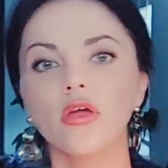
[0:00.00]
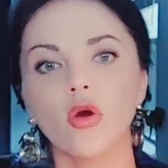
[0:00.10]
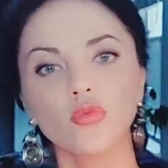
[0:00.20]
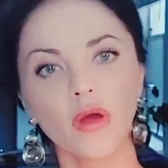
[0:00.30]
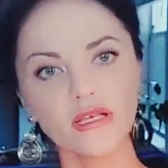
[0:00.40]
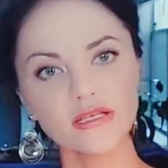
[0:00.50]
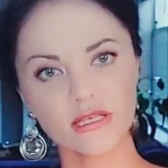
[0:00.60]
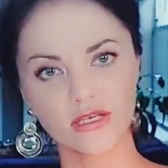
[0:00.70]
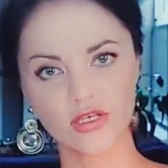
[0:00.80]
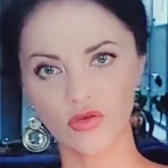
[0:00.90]
On my
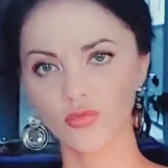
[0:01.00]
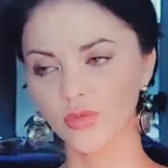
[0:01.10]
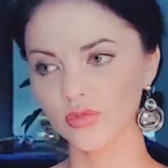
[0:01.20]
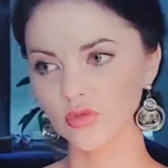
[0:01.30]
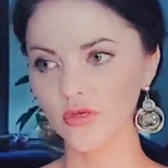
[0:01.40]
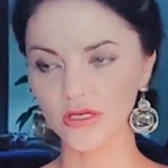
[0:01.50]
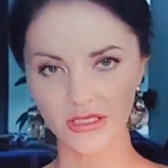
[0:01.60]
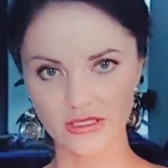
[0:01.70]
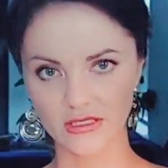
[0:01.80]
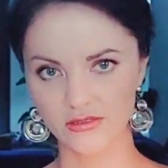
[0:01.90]
stage, I know people who are not
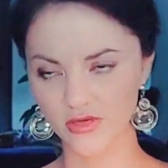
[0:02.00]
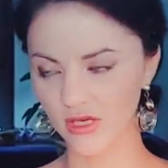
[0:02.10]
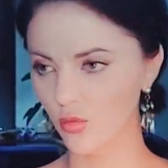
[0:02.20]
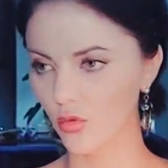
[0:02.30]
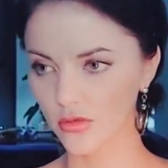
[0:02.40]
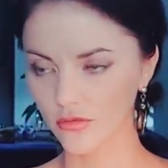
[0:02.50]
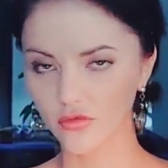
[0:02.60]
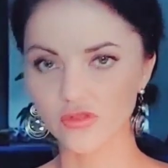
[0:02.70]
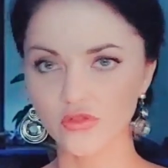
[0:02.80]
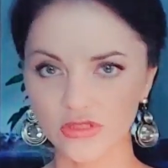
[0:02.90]
eating and drinking water
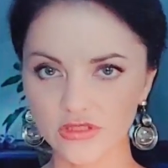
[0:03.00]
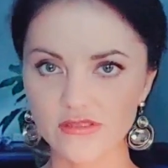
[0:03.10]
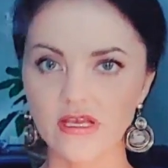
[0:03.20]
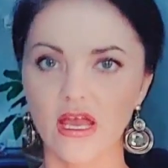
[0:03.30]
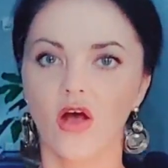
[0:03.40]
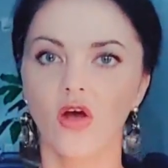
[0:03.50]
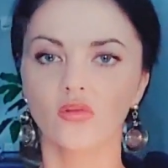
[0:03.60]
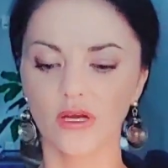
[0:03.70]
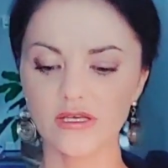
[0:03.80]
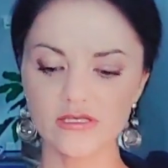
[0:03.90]
for two years.
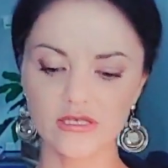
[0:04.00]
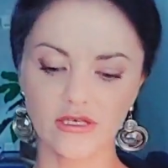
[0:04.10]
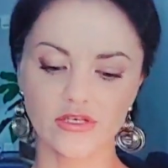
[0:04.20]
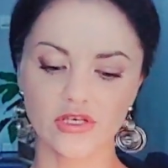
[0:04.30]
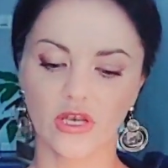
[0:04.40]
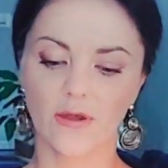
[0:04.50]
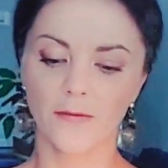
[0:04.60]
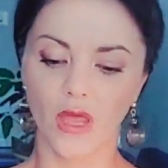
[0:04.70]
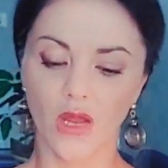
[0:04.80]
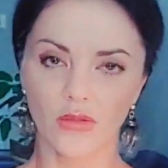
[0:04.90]
On my stage,
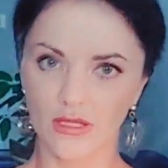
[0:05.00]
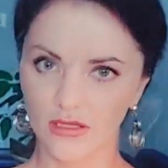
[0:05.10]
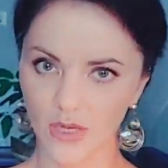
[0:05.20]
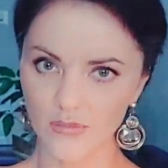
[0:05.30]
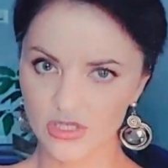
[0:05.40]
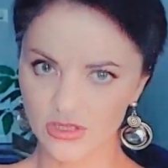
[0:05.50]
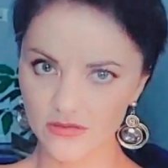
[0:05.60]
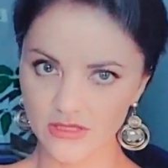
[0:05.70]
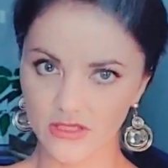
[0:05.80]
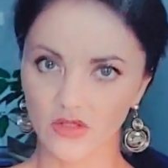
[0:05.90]
I'm, li I'm
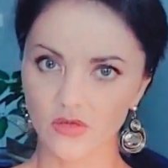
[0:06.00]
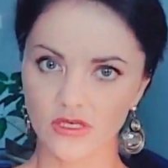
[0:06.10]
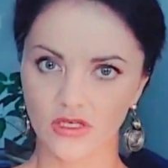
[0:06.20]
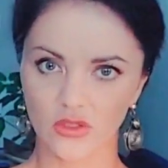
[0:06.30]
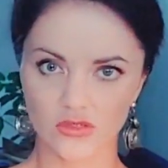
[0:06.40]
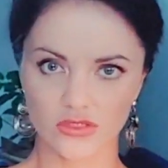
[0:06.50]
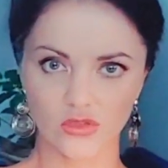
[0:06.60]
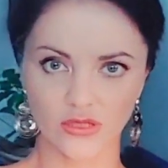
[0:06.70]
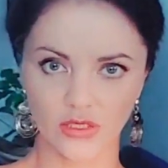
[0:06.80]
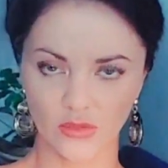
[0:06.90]
shifting closer and closer
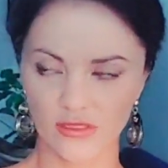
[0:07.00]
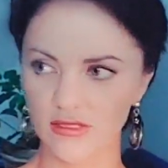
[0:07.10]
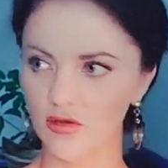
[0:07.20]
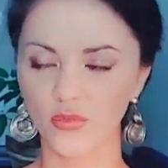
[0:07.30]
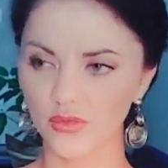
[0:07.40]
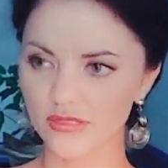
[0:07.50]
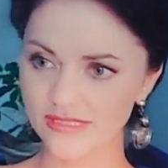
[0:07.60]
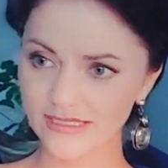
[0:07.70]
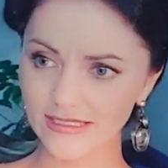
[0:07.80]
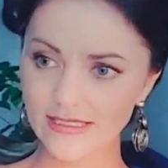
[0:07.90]
to liquids, herbal
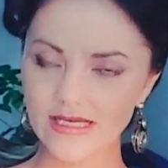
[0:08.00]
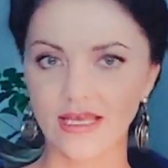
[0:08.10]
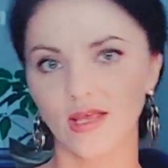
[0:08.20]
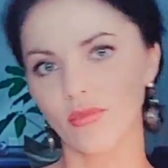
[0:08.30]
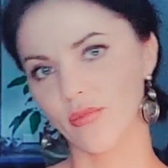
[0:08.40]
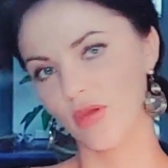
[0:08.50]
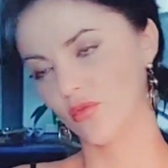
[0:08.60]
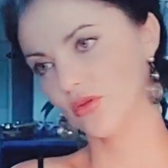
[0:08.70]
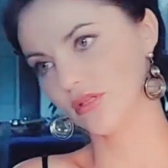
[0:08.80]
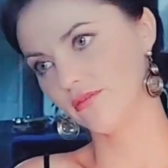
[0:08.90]
teas, maybe I
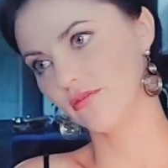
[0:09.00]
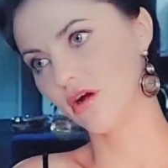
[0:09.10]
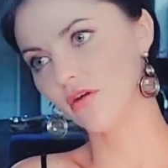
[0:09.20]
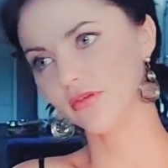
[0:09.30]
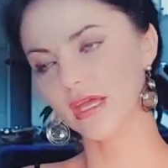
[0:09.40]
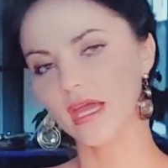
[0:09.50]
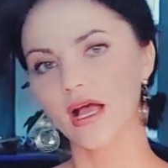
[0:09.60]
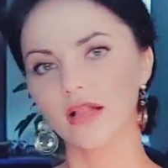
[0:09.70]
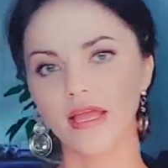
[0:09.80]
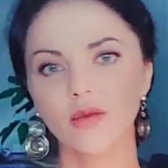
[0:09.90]
will leave coffee,
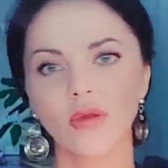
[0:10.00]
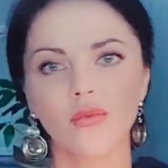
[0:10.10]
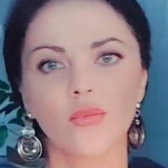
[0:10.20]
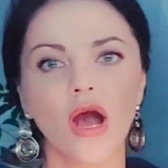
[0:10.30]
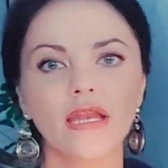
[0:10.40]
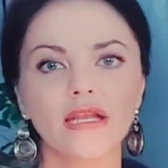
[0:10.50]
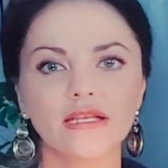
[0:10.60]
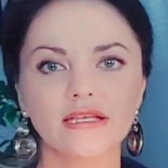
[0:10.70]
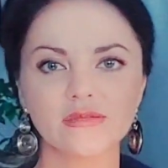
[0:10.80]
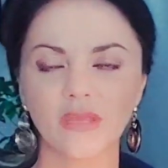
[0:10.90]
like my body
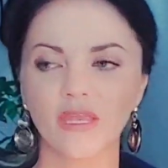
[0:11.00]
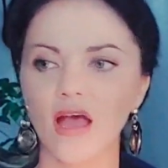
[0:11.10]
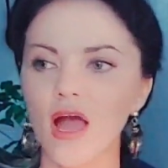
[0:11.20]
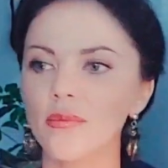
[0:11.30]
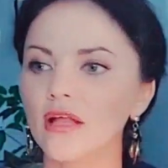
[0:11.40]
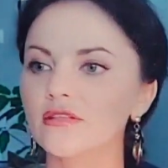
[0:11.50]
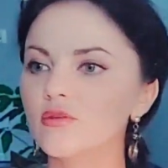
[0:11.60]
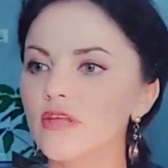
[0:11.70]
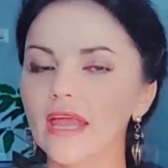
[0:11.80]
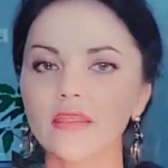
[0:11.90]
leads me. I'm not
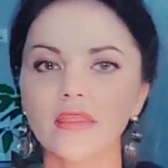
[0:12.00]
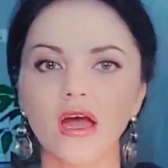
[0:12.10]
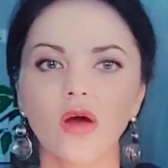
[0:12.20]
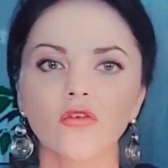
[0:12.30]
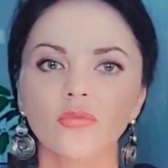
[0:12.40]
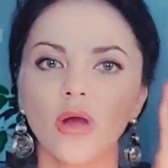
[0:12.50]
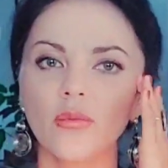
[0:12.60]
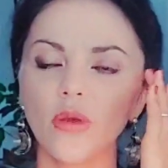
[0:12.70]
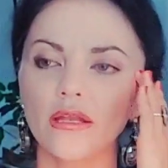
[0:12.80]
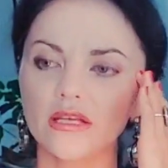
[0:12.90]
doing anything out of my
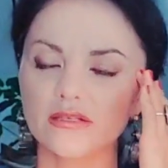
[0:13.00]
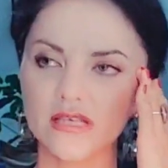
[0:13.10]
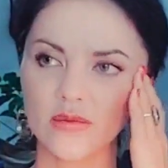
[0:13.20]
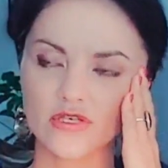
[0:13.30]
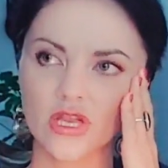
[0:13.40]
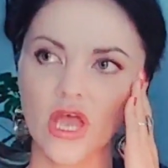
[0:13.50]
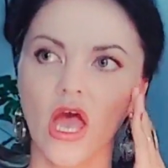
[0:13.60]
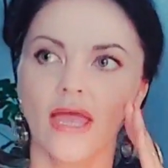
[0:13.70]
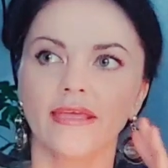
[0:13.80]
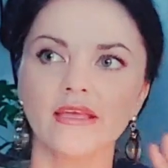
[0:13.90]
mind conception.
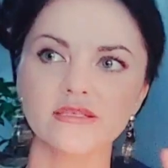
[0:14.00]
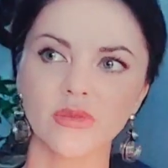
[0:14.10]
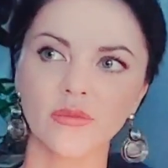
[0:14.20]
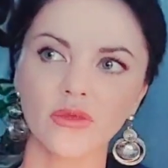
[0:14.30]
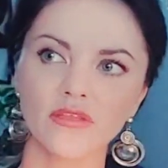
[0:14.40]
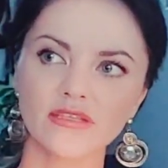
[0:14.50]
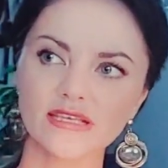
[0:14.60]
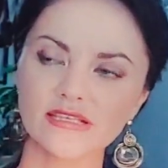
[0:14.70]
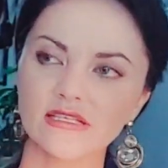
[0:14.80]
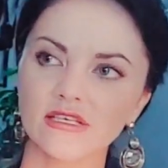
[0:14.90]
Yes, maybe the
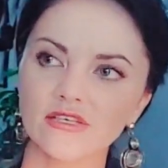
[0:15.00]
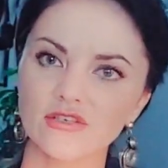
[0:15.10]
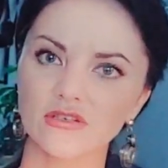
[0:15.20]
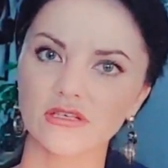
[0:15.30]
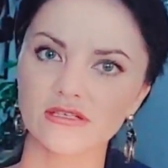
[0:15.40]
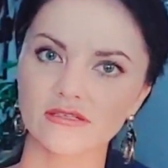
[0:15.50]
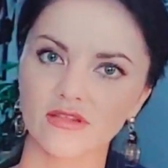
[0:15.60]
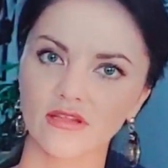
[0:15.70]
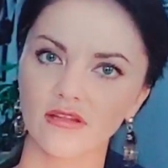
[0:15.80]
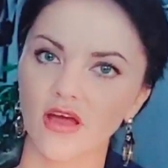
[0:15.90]
destination is
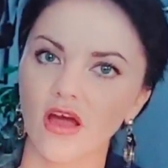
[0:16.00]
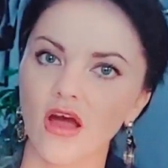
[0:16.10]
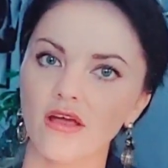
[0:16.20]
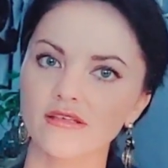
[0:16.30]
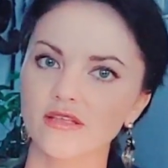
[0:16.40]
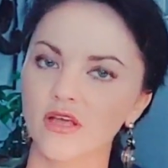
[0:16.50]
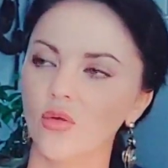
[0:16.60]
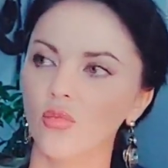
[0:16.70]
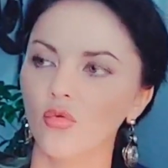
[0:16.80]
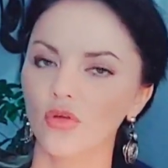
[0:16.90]
the, the highest
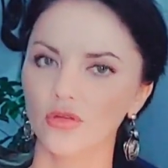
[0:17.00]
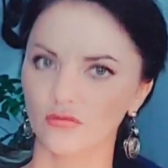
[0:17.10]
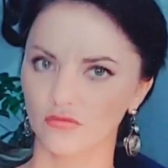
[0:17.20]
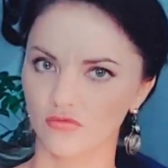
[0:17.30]
point.